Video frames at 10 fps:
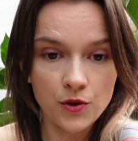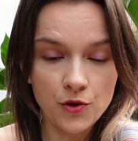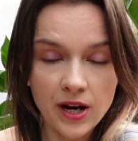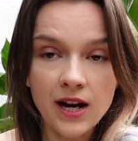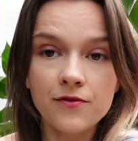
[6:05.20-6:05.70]

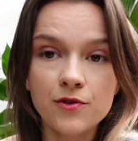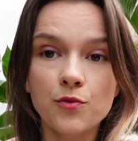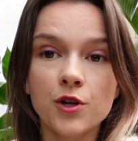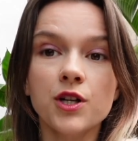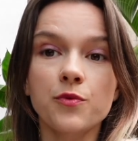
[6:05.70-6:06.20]
you have to
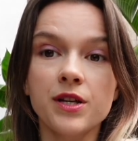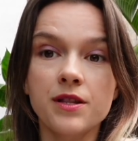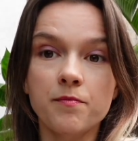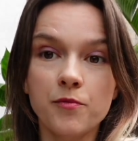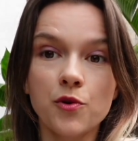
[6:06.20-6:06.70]
work
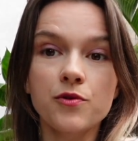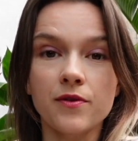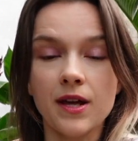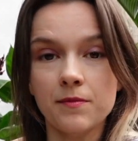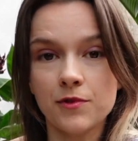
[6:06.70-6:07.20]
with both
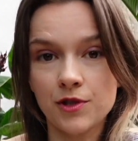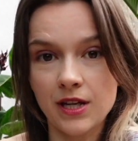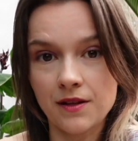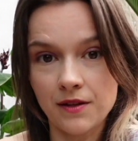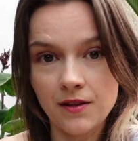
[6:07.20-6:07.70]
of them
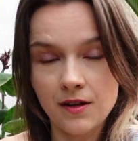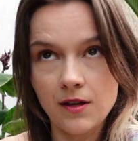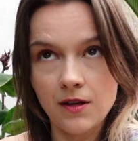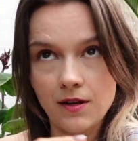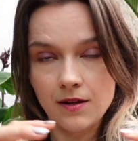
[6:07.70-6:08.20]
together,
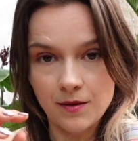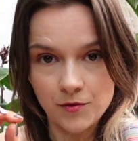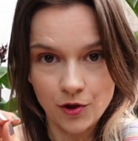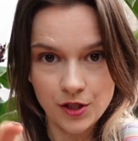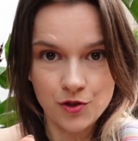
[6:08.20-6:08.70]

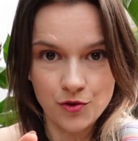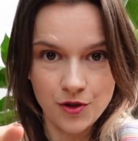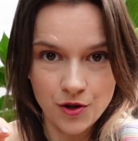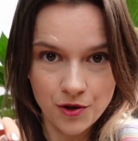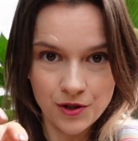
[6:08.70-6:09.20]
I'm talking to
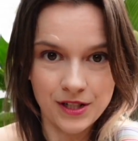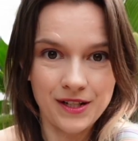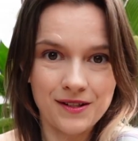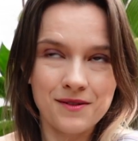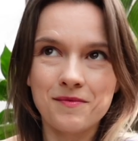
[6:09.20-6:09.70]
the
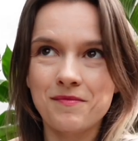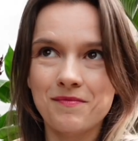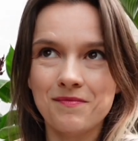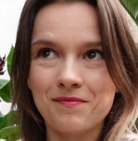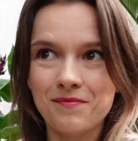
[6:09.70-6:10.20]
early
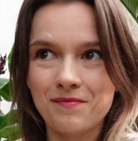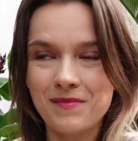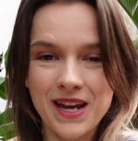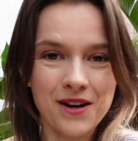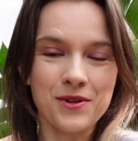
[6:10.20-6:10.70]

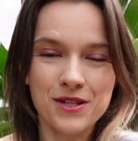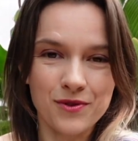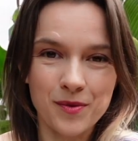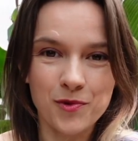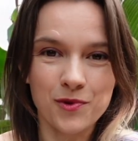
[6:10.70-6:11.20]
Aries
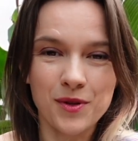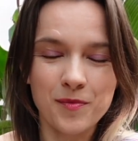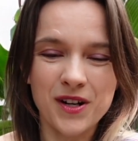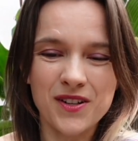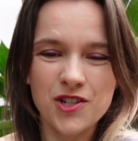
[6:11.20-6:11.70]
who are born
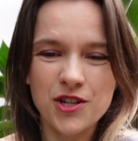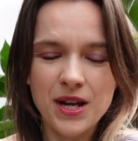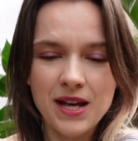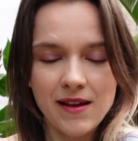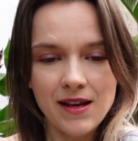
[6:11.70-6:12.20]
in March,
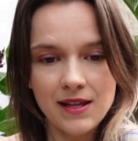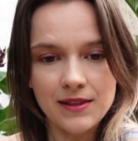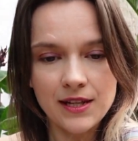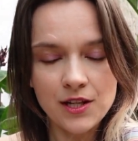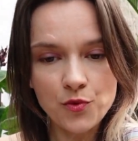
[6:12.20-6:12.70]

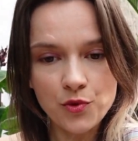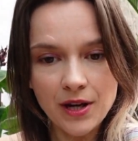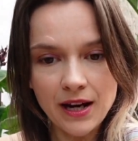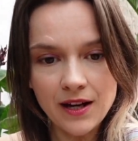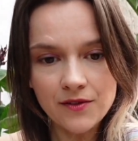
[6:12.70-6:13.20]
then you would
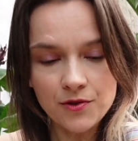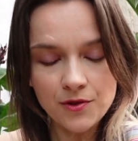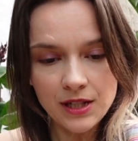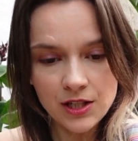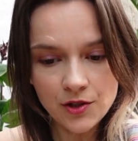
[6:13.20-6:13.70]
have
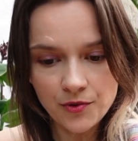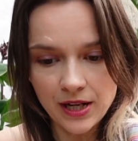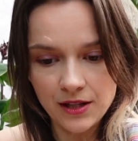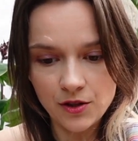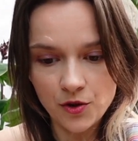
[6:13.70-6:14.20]
to
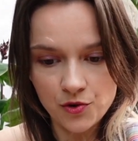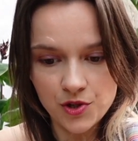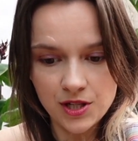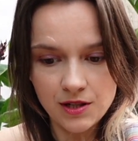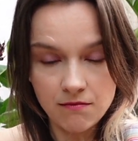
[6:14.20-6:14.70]
integrate
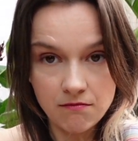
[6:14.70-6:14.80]
those